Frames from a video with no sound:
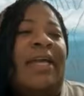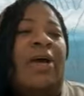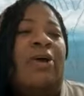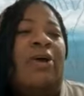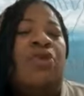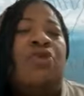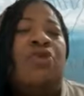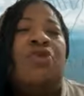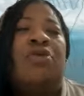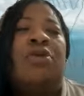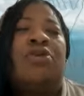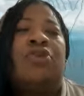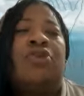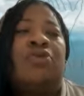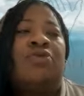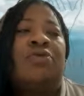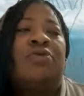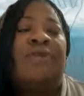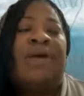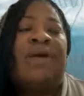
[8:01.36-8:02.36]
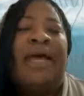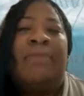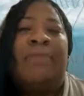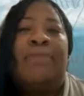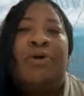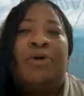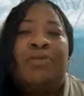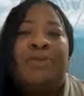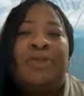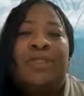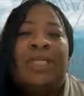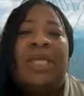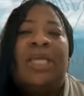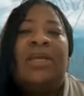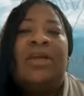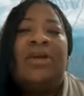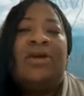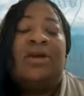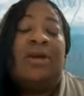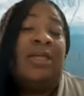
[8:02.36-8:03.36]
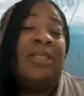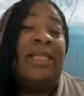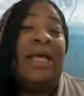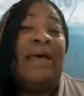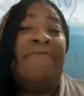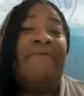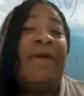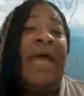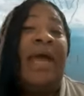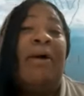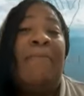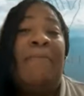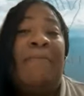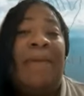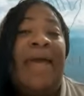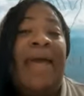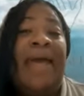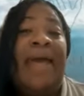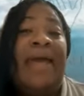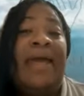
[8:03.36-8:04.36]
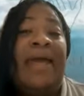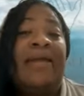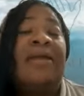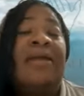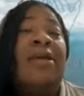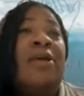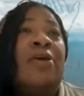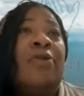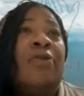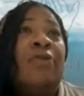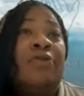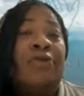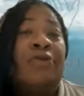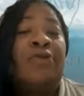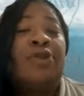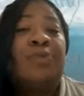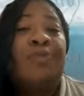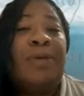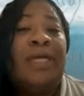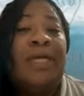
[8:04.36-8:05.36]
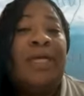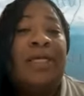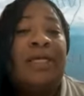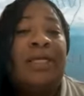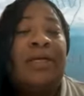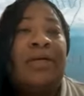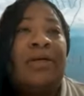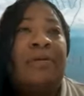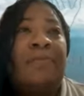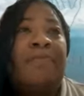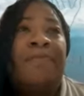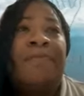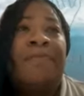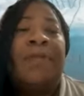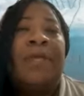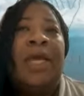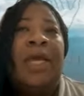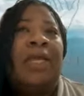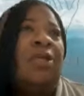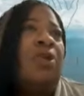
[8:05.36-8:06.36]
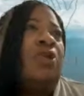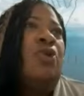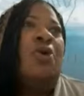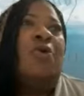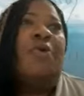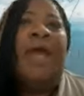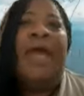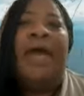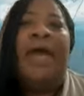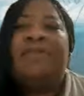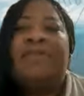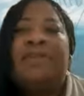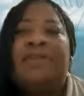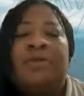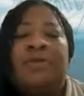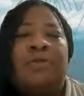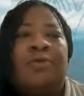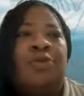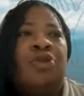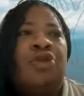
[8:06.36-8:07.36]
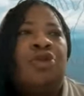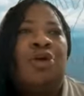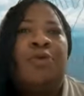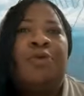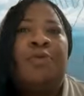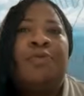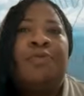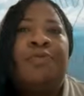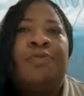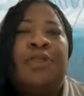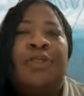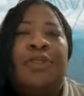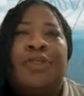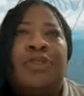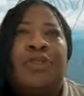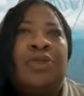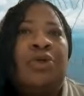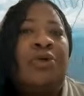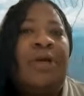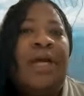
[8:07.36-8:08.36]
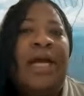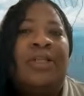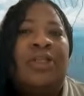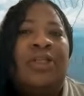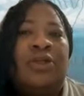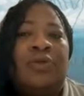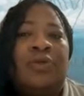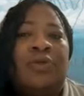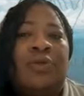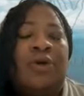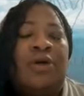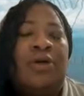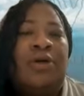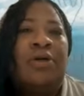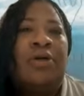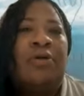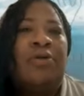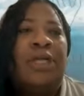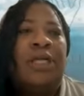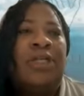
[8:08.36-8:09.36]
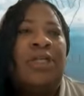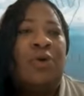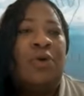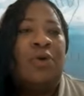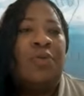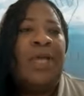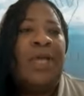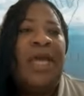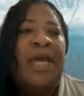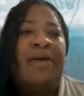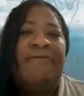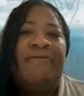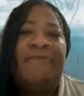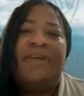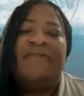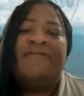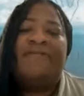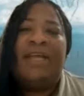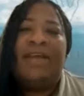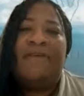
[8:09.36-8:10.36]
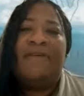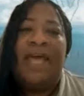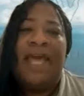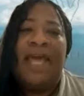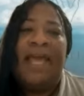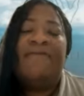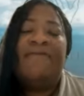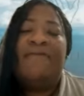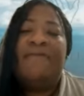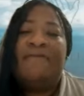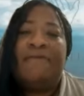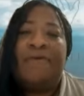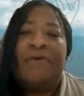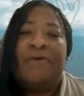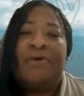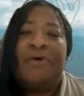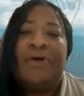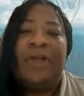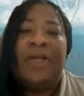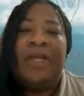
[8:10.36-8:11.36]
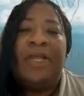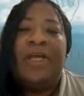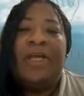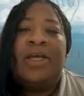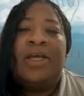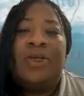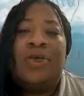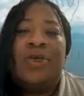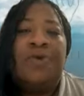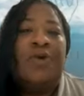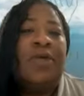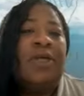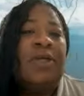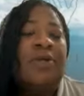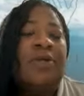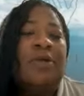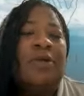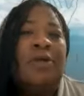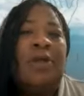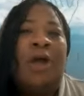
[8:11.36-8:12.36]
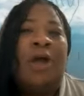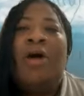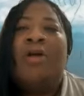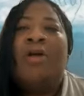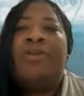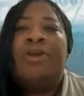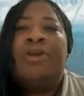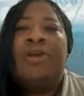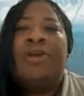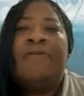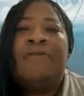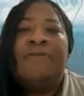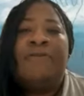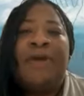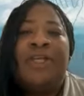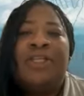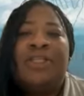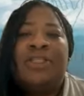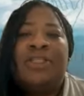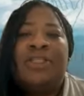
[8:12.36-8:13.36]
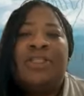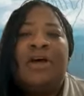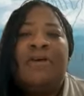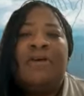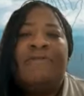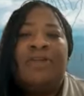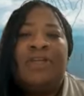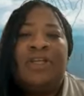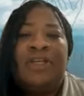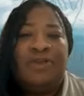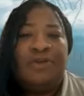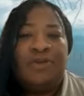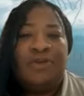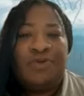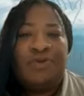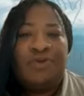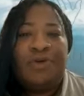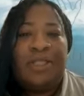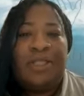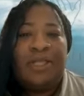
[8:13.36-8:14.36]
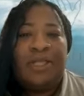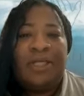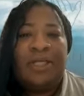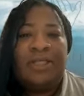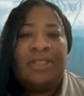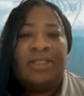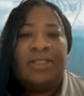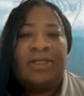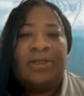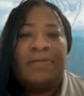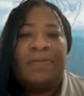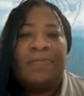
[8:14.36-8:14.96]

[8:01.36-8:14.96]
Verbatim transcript: out your true divine purpose here because I found mine through speaking up. And you don't have to, you know, put your story out to the world. That's what we have Faith Safe Haven for. You can all your information is confidential with us,